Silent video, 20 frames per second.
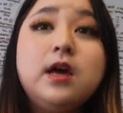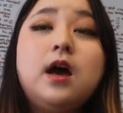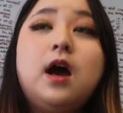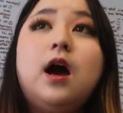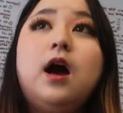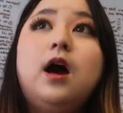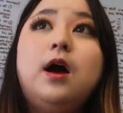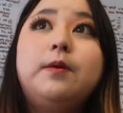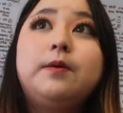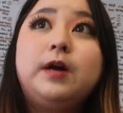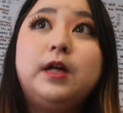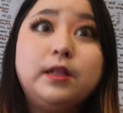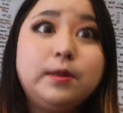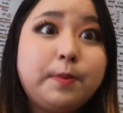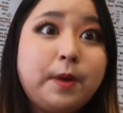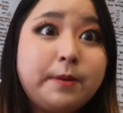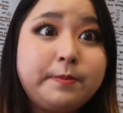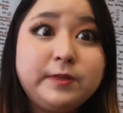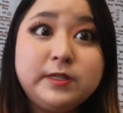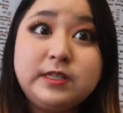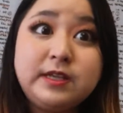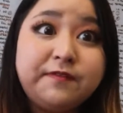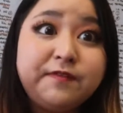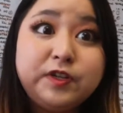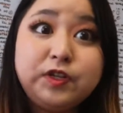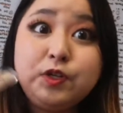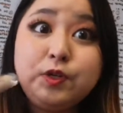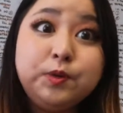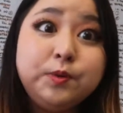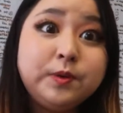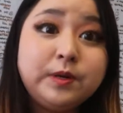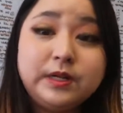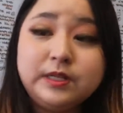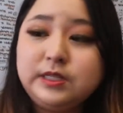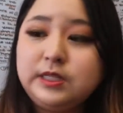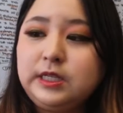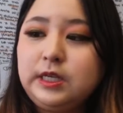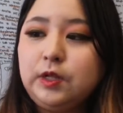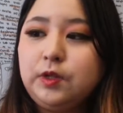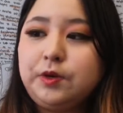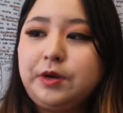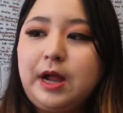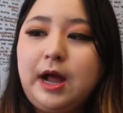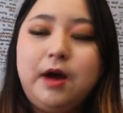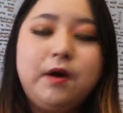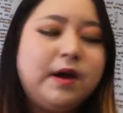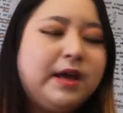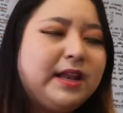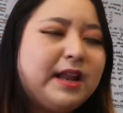ColourPop does have a new concealer out,